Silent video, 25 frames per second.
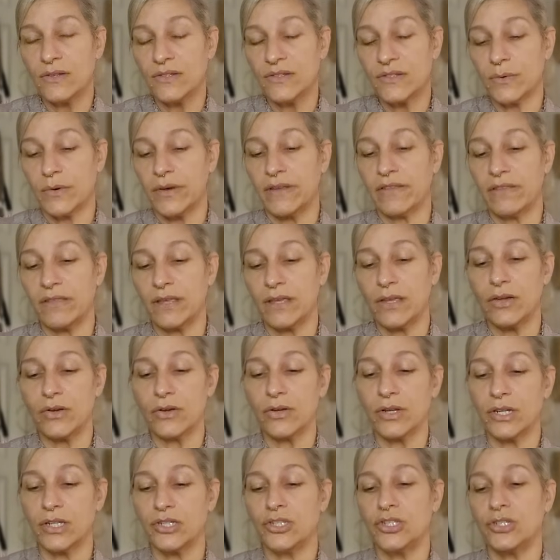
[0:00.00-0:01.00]
So I think you're
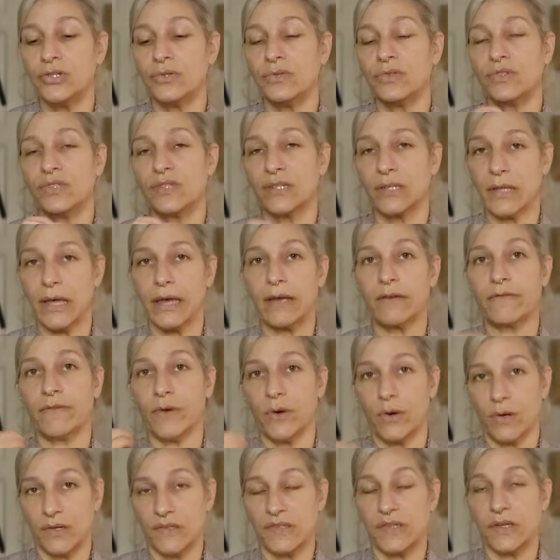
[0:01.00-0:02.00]
going to choose to like
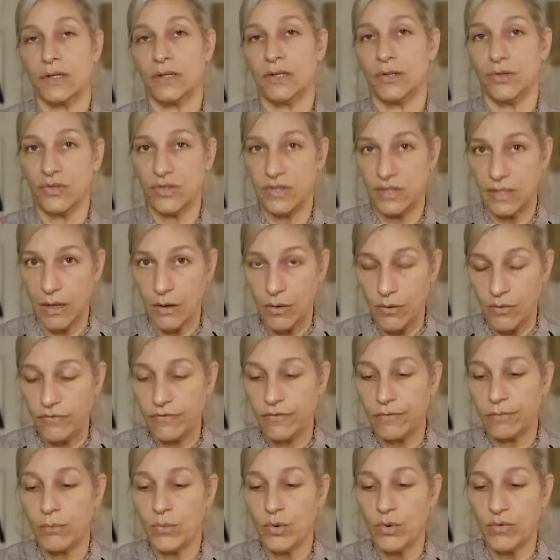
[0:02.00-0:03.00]
focus on
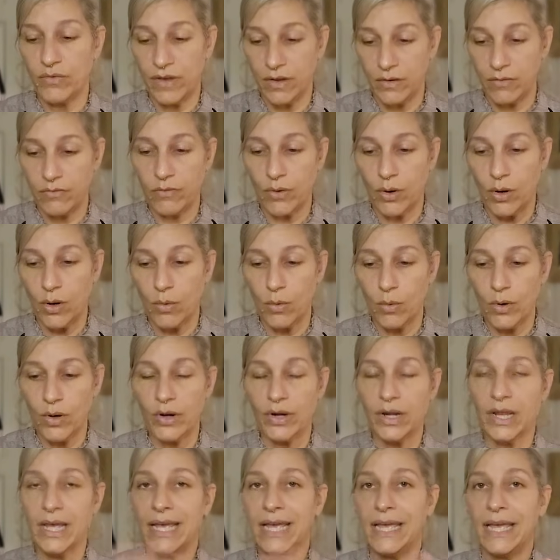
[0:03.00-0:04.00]
yourself moving
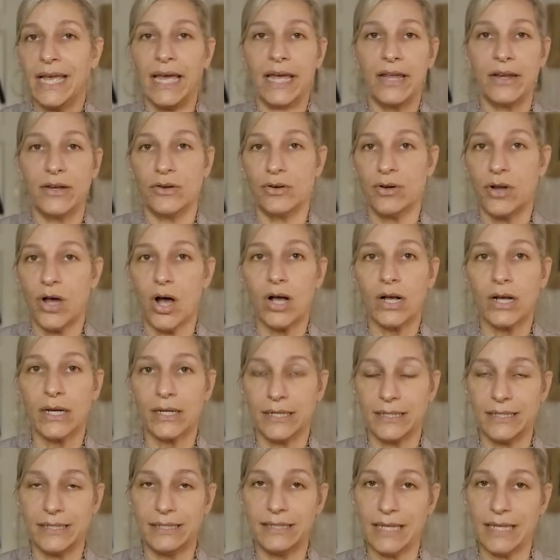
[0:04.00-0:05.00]
forward, and you're not
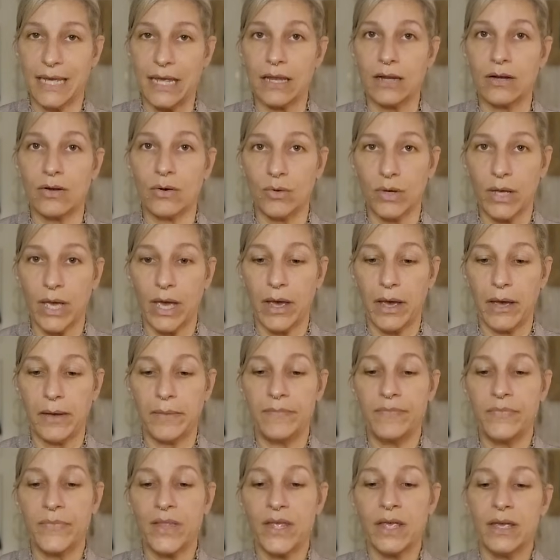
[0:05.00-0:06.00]
going to date.
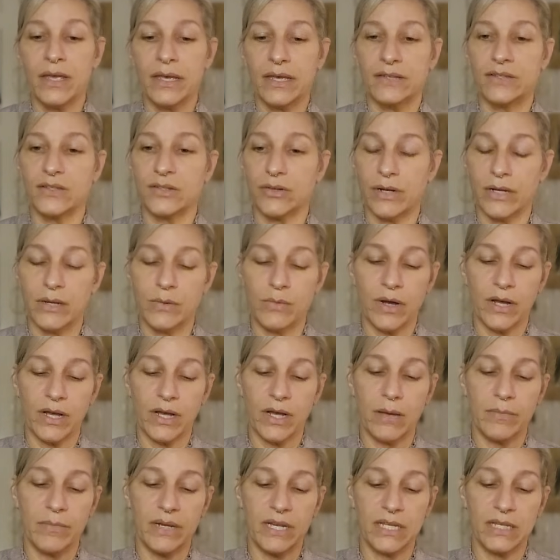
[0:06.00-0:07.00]
Okay, is there anyone
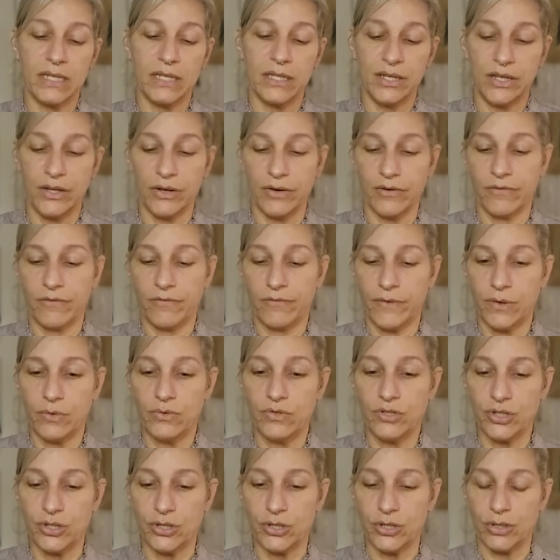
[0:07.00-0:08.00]
coming in the near
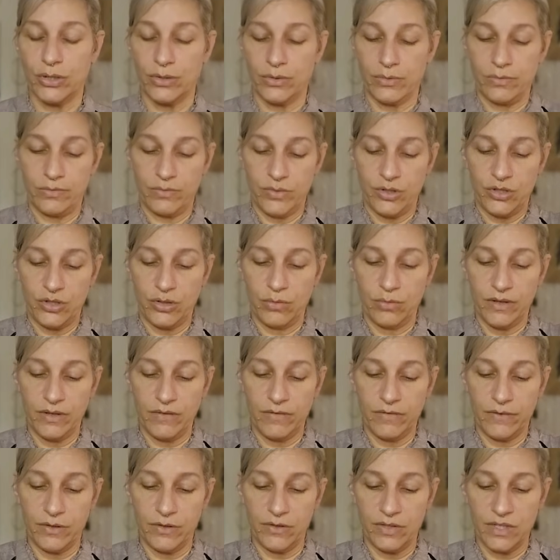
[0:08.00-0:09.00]
future? Show me
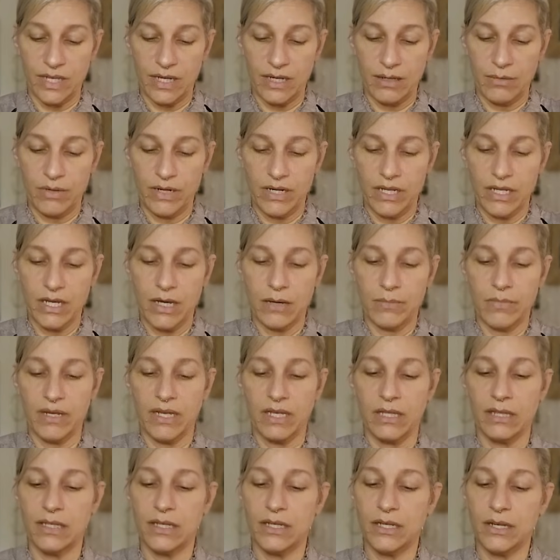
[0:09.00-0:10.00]
if there's anybody
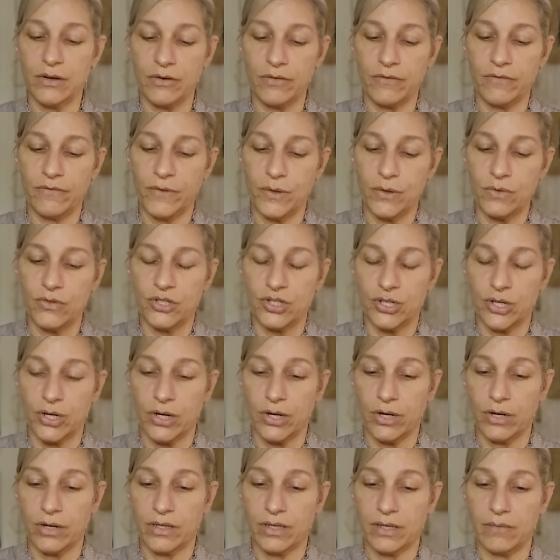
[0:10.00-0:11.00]
coming in the near
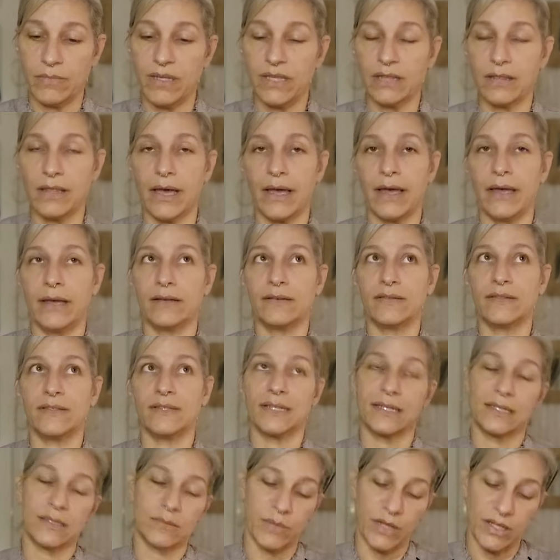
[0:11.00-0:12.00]
future. Give me like
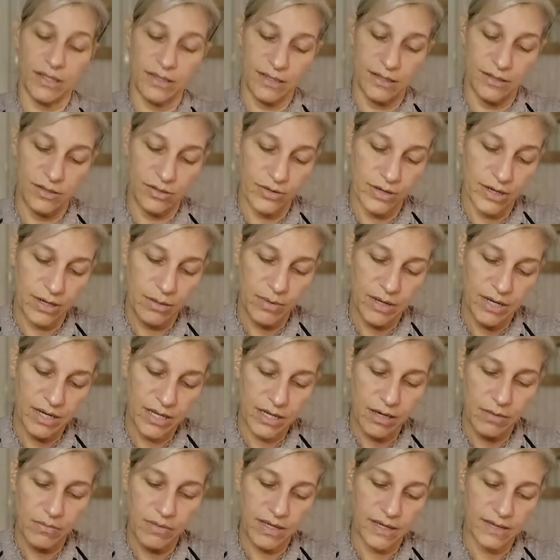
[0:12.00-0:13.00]
6 months. Is there anybody
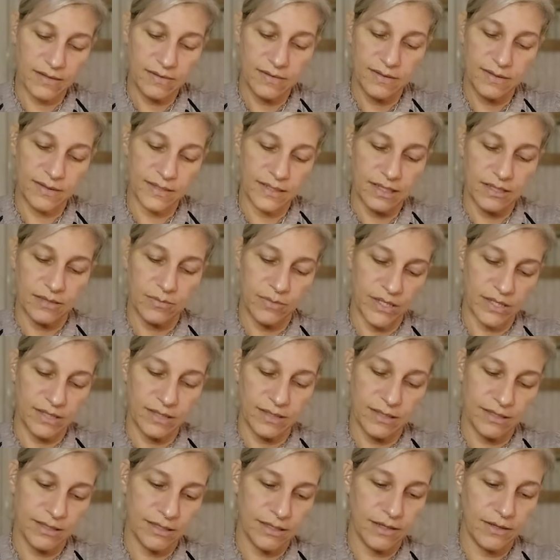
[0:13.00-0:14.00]
coming in 6
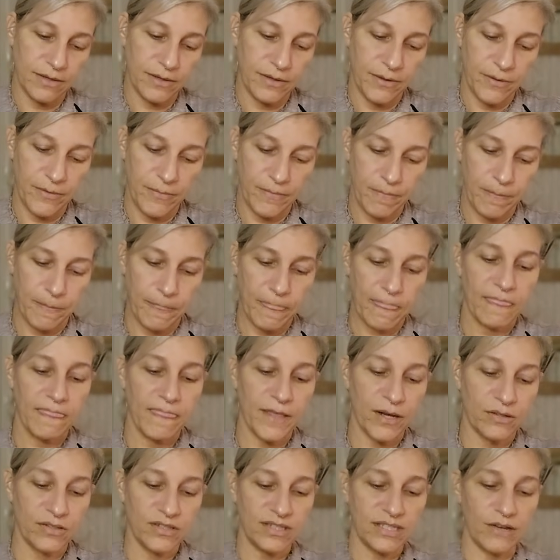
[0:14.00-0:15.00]
months?
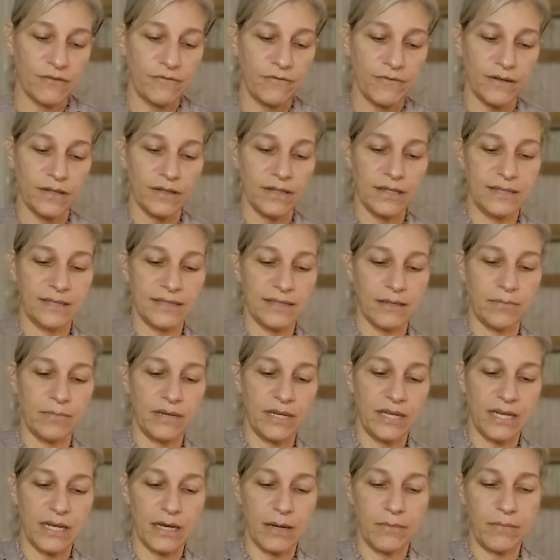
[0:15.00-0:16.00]
There's definitely
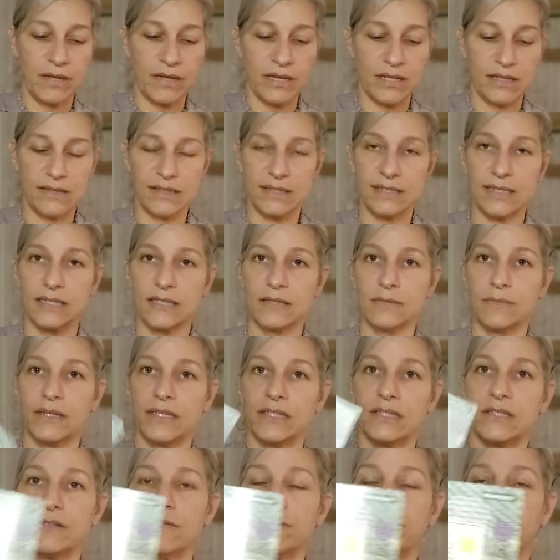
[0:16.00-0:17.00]
somebody coming in 6
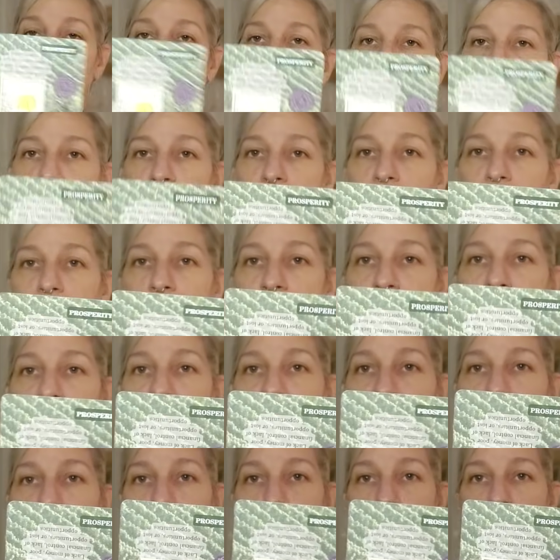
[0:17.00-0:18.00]
months. The first card
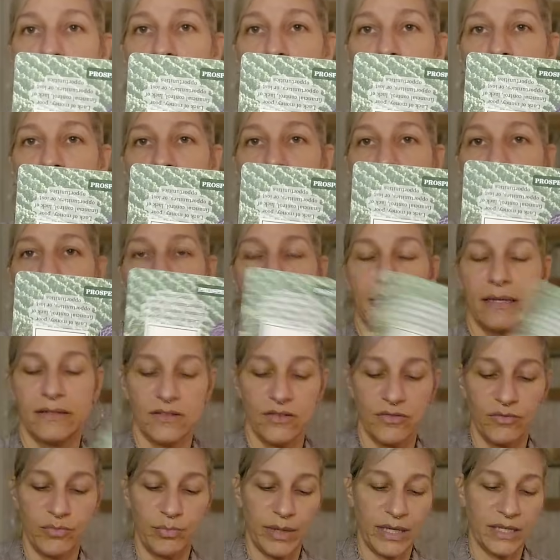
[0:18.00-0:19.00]
that came out is the
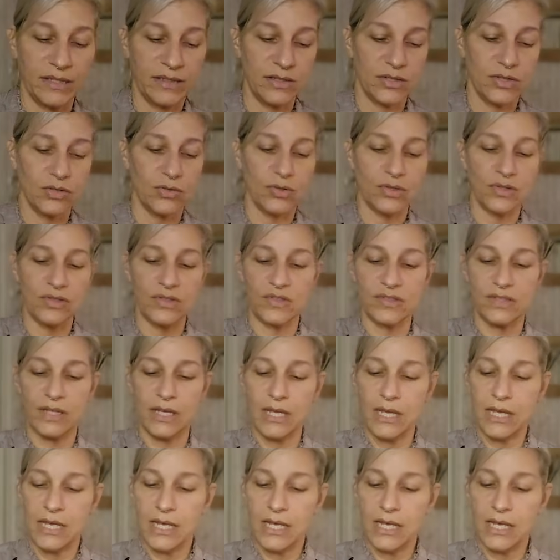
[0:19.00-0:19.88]
Ace of Pentacles.